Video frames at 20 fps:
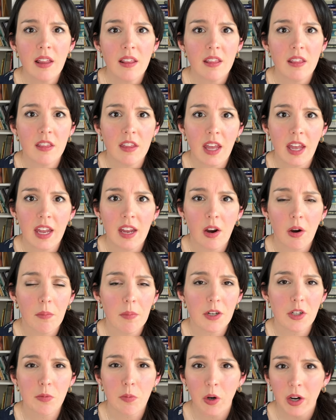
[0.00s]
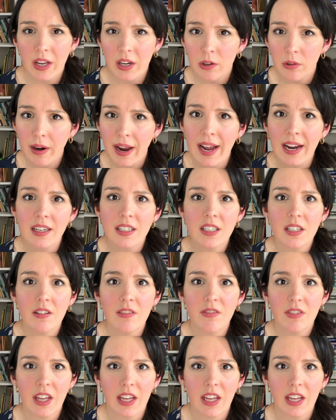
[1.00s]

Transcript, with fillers: They are much more interactive.